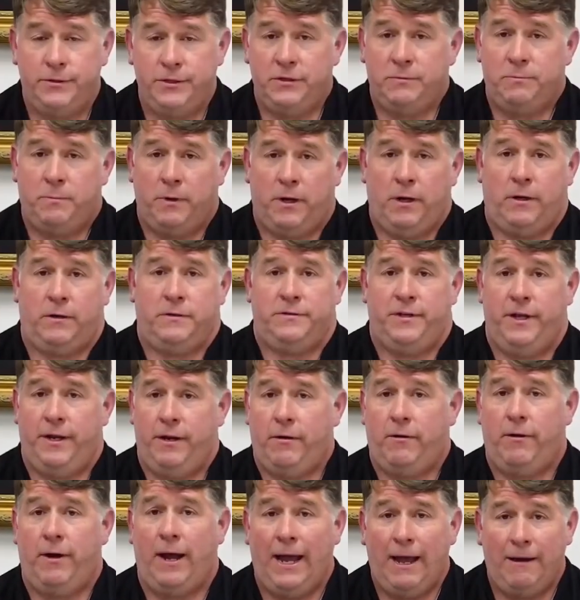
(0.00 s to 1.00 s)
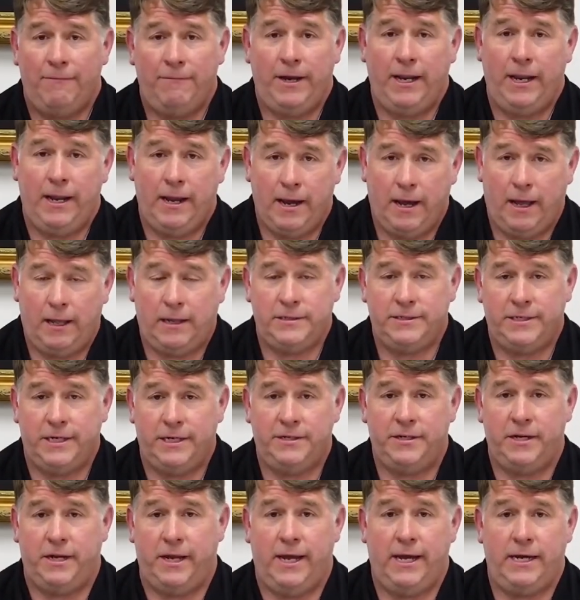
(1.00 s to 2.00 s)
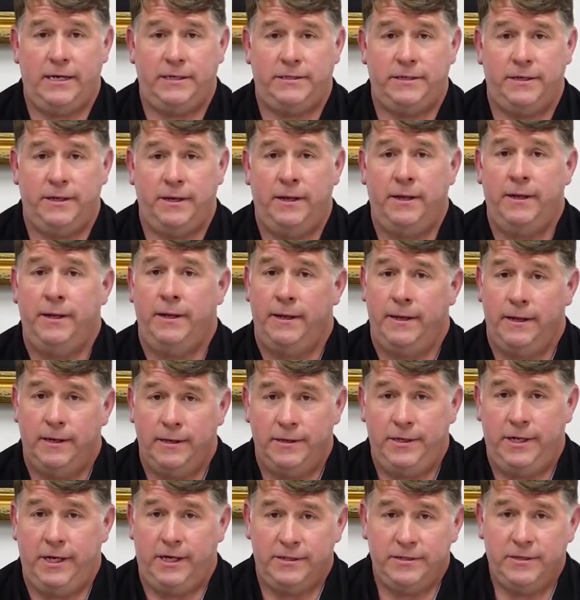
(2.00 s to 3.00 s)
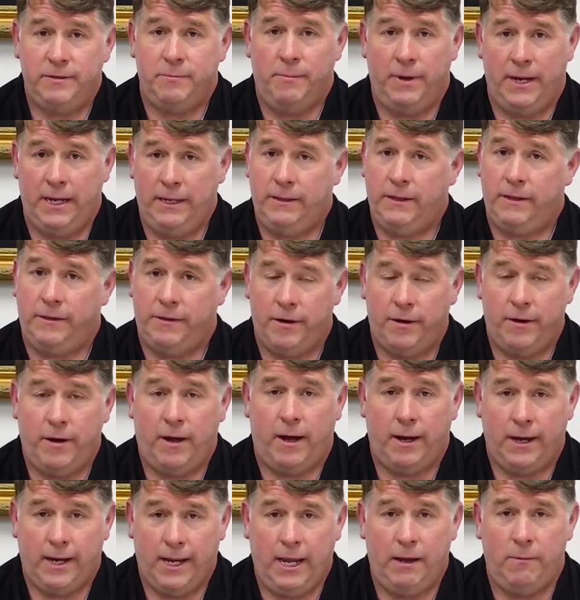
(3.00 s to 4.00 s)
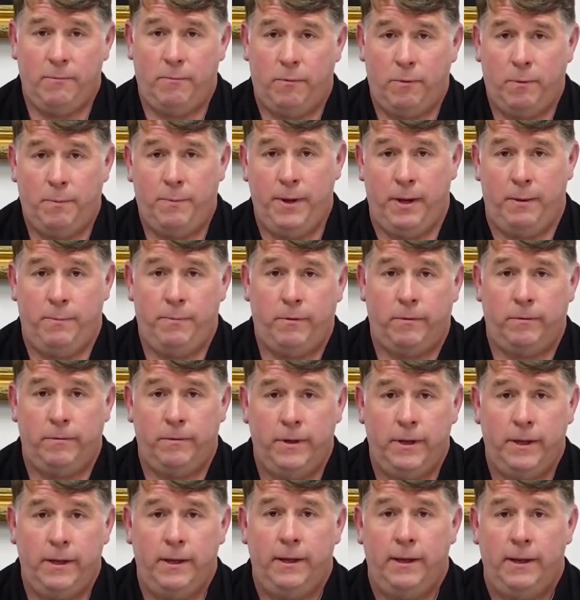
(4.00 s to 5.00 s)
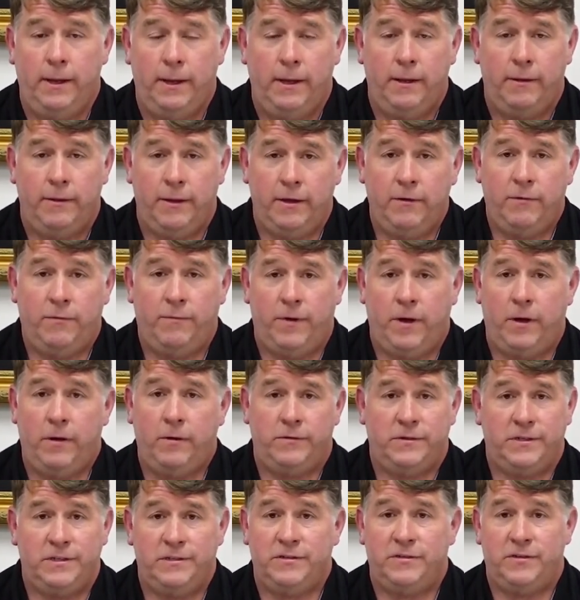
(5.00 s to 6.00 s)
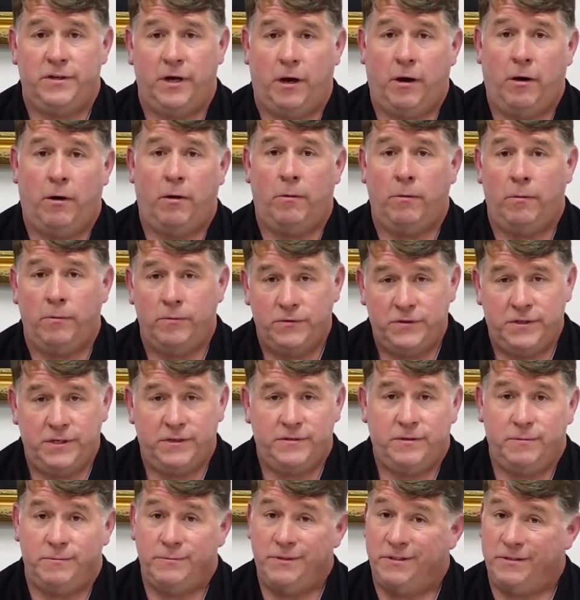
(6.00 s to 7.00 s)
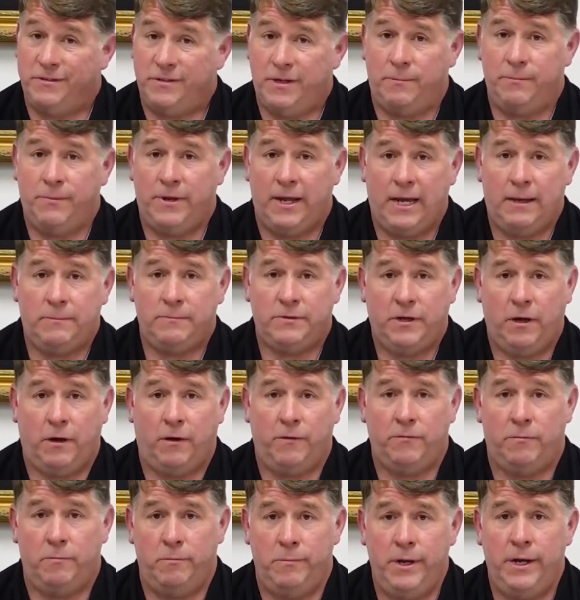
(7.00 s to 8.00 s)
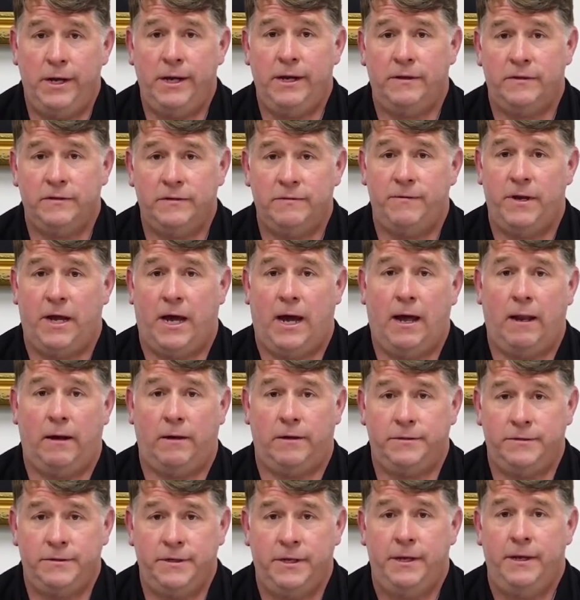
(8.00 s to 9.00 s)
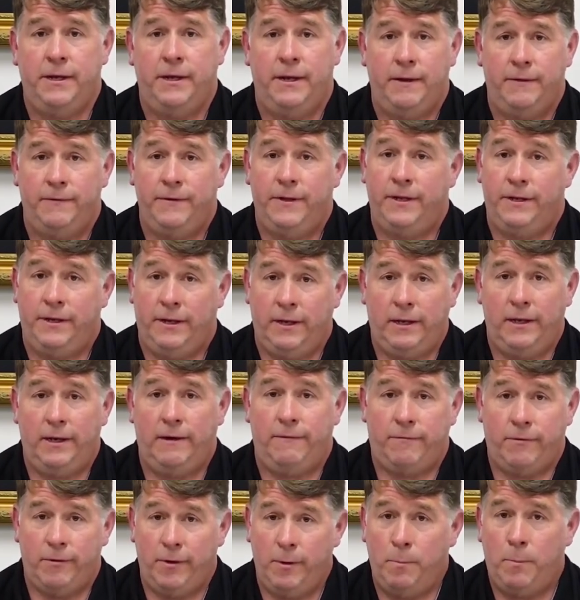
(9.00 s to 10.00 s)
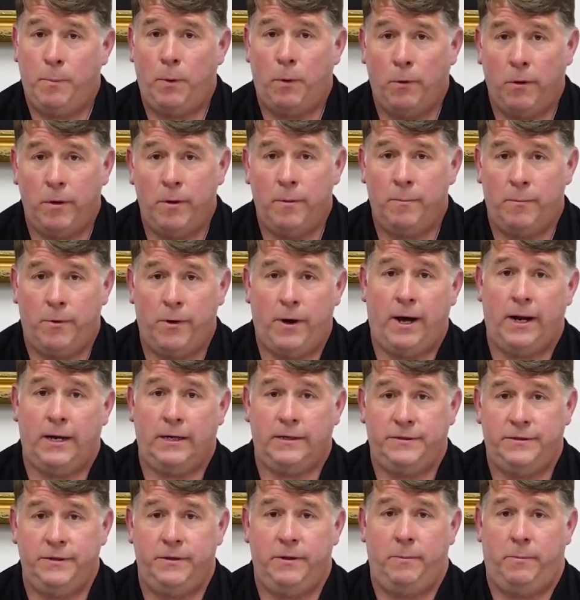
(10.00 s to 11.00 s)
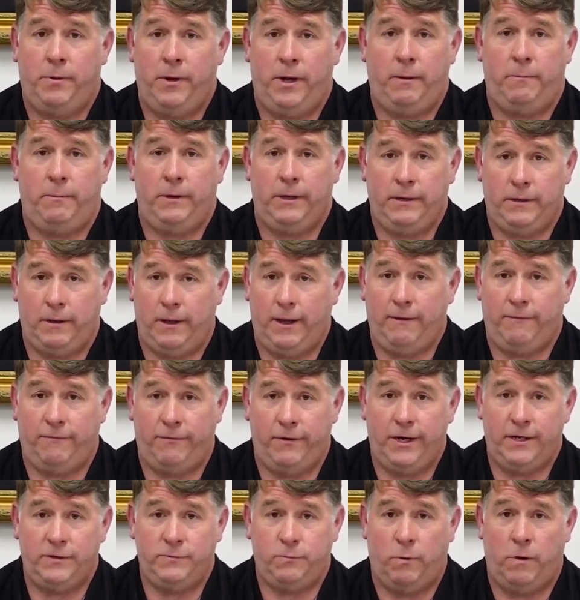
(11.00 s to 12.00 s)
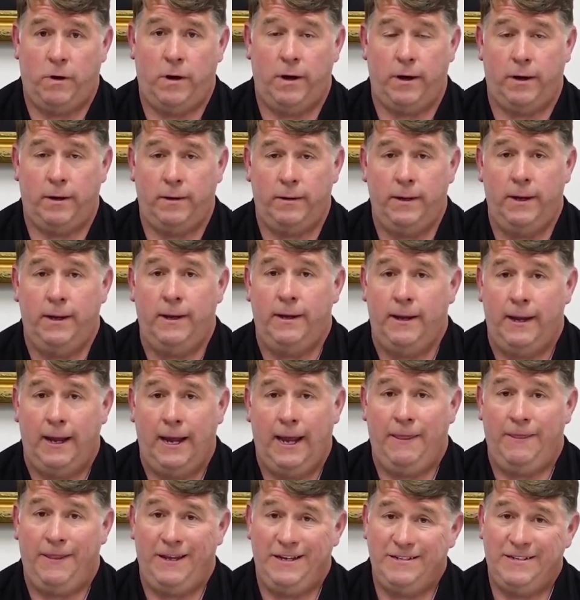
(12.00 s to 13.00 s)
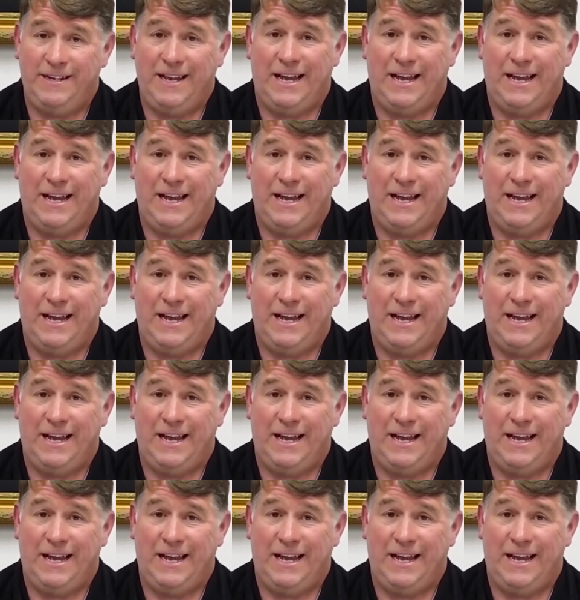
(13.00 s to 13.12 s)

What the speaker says: Just because they don't have any college education doesn't mean that they're not capable people. These folks install systems that sometimes cost millions of dollars that deliver important products to the public like fresh water. And these